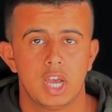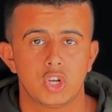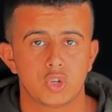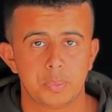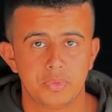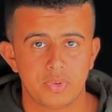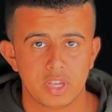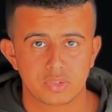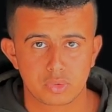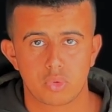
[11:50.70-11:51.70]
a
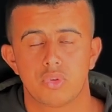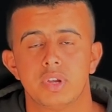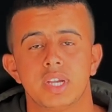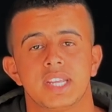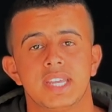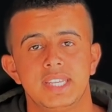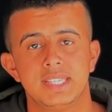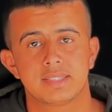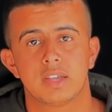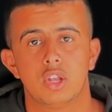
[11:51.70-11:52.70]
Shopify store owner can
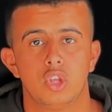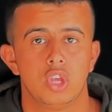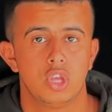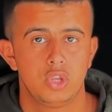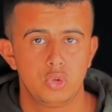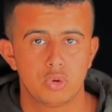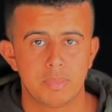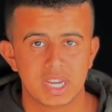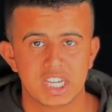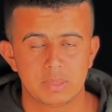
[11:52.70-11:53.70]
install your
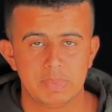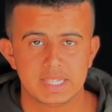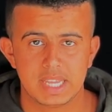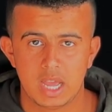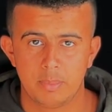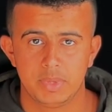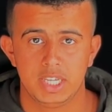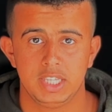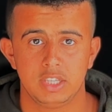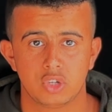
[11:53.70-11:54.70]
marketplace app
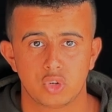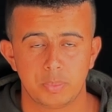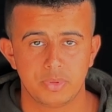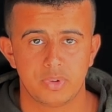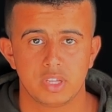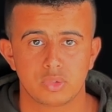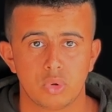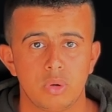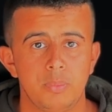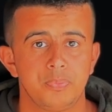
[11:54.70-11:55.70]
in their Shopify
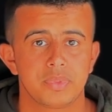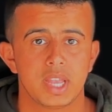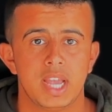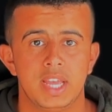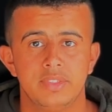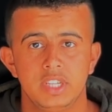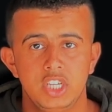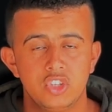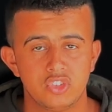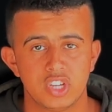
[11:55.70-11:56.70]
store and
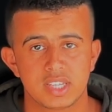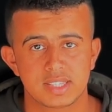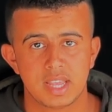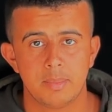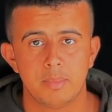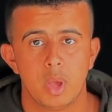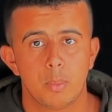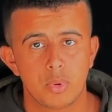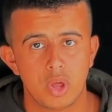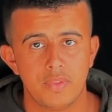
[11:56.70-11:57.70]
inject some
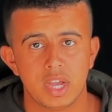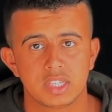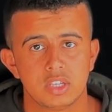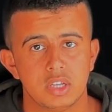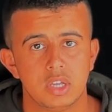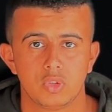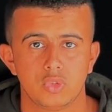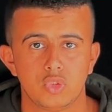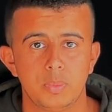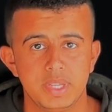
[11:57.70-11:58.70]
products
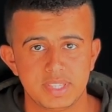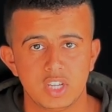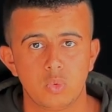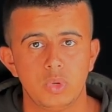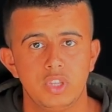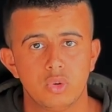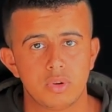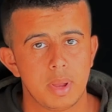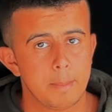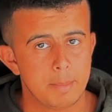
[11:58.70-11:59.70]
to be synced with
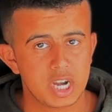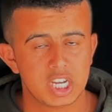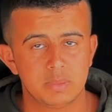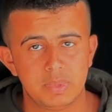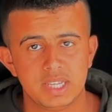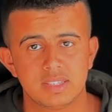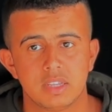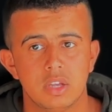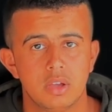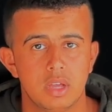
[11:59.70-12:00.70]
your
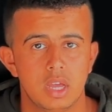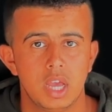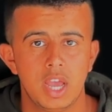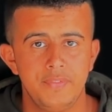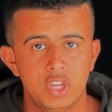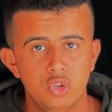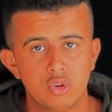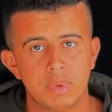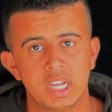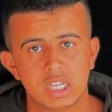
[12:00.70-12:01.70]
marketplace. And in
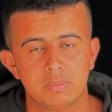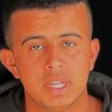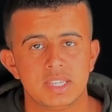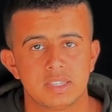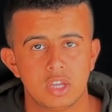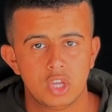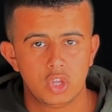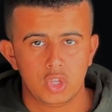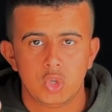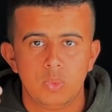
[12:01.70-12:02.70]
your marketplace,
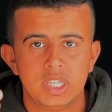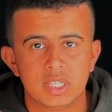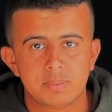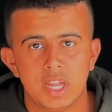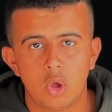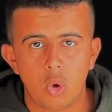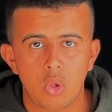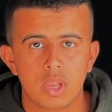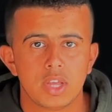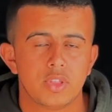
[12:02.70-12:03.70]
you will display
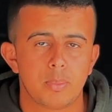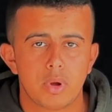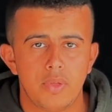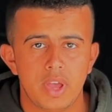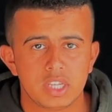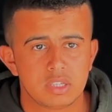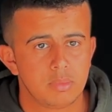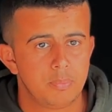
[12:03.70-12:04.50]
all the products